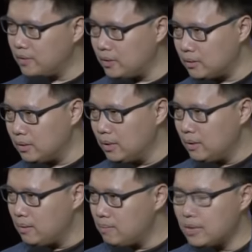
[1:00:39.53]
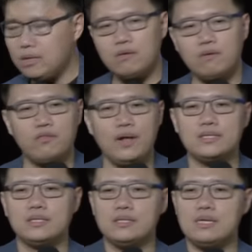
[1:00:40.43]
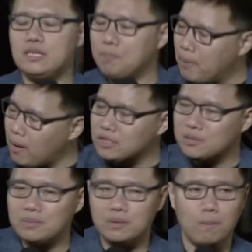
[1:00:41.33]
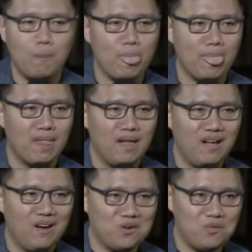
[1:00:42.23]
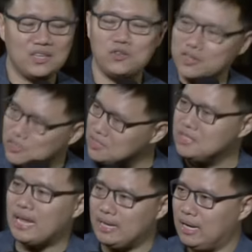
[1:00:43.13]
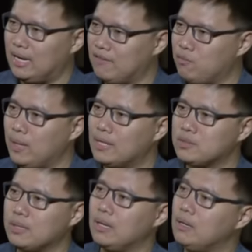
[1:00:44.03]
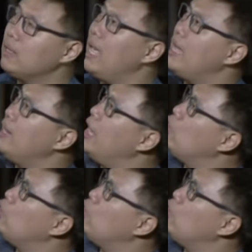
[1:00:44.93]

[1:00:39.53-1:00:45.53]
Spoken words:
you. But you know, friends, is it possible on Resurrection Sunday, if we are trying to look at a